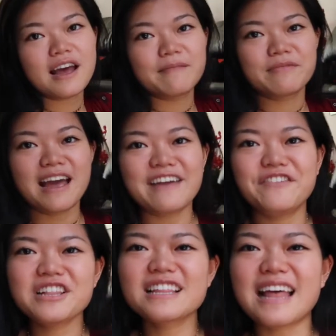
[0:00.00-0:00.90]
yeah, I
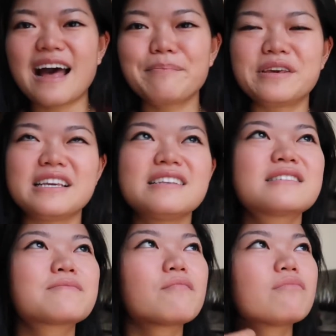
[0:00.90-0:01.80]
feel like that
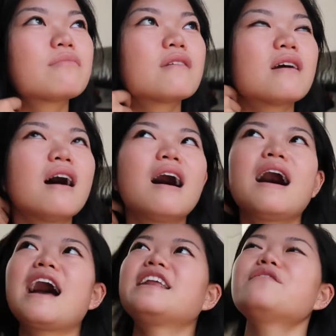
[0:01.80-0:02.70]
piece,
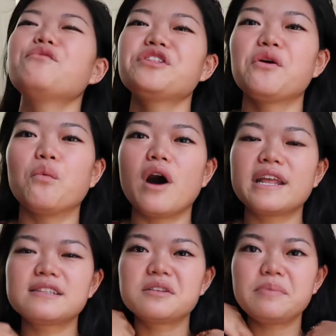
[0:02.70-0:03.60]
I didn't really want
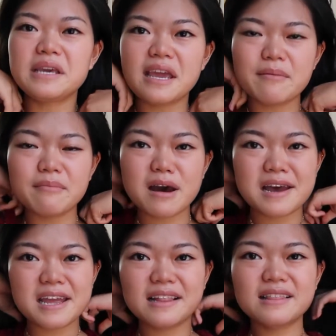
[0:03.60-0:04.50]
it to be in
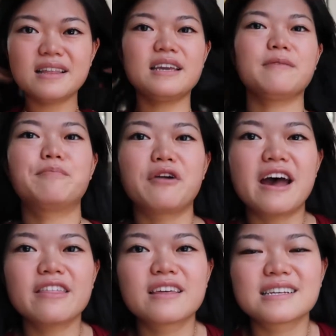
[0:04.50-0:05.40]
my like
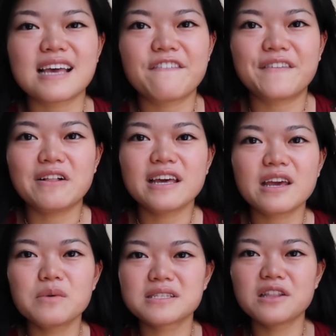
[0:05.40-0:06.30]
breath because I felt like
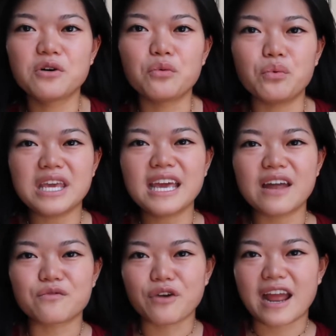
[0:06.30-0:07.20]
it was a little weak
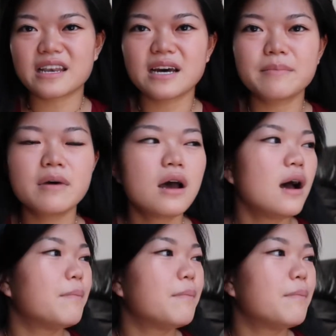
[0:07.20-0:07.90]
and random.